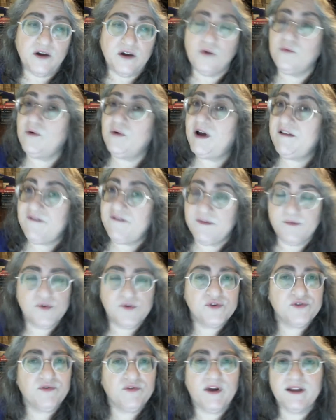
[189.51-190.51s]
I'll wave the
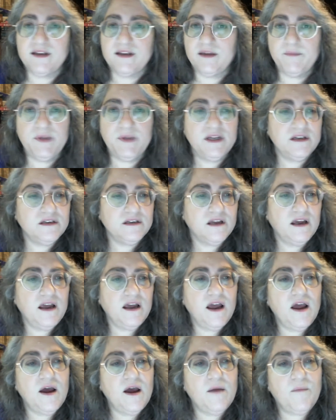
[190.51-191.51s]
books around in a minute.
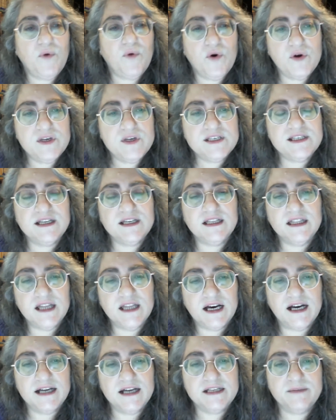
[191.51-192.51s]
Poison and
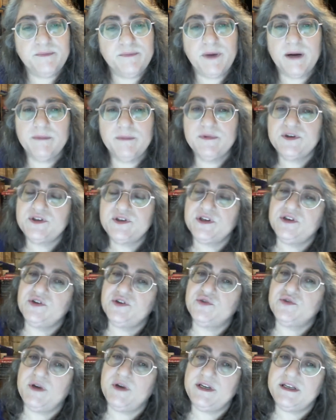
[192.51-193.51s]
Light, published in
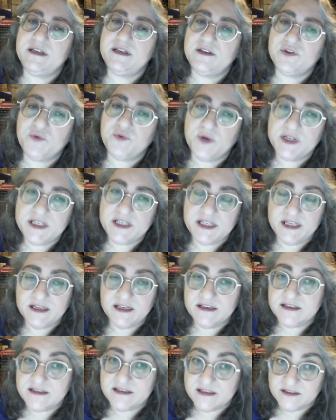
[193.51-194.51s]
2020
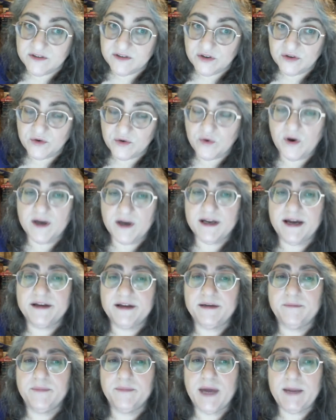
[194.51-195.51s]
and still not quite out
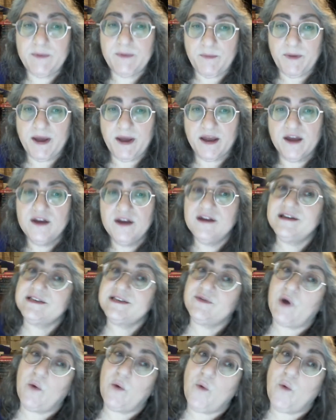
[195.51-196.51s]
in paperback,
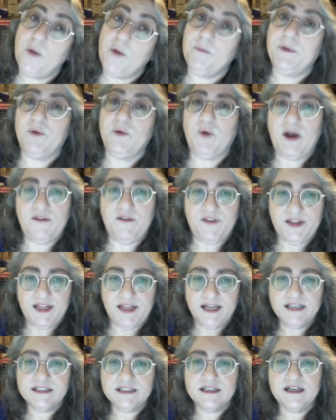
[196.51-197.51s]
so I won't be waving
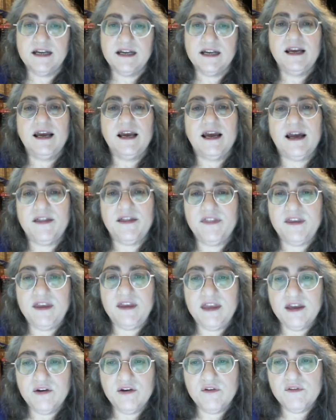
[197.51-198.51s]
that. And The
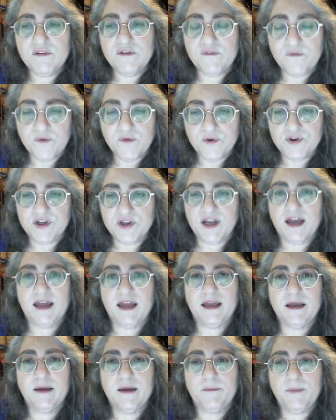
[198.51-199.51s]
Year of the
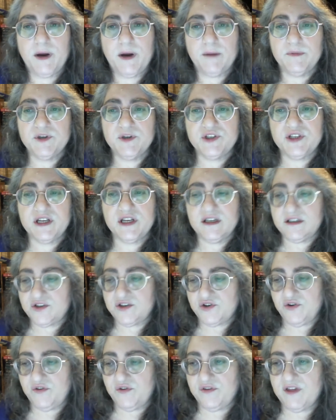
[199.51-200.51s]
Fruitcake, published in
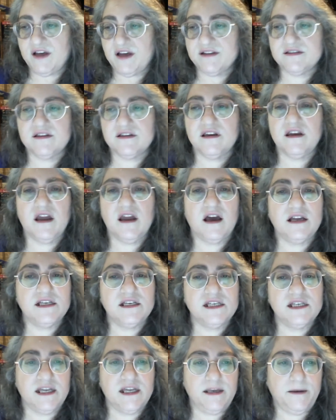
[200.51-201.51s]

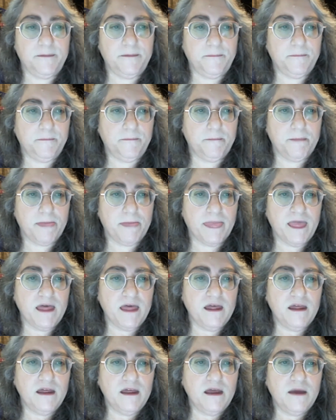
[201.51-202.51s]
2019.
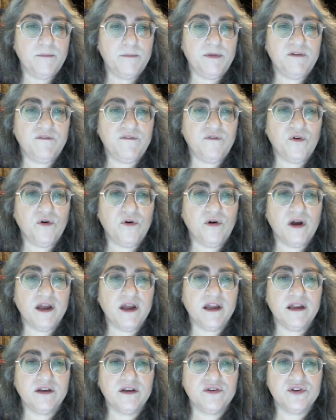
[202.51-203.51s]
Before I
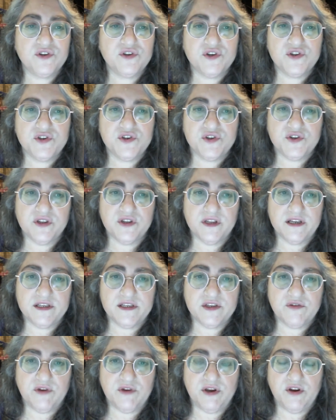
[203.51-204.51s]
introduce you to
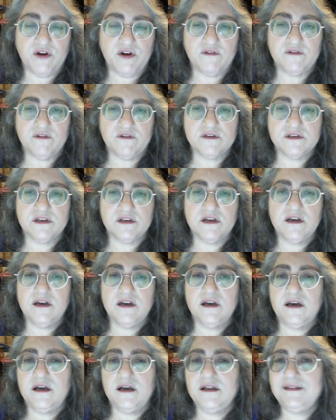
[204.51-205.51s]
these three novels,
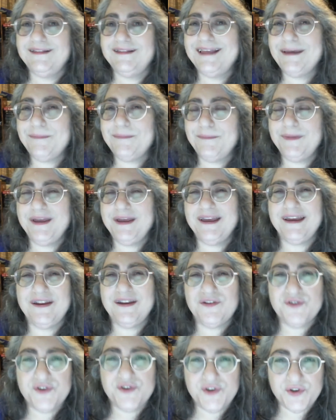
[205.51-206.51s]
let me
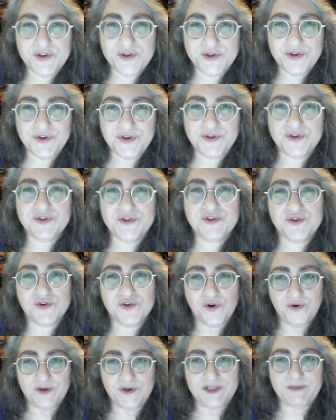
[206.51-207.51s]
introduce you to
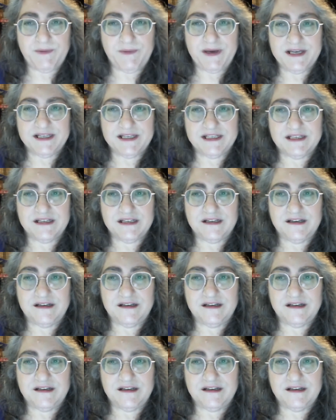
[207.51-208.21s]
Story Space.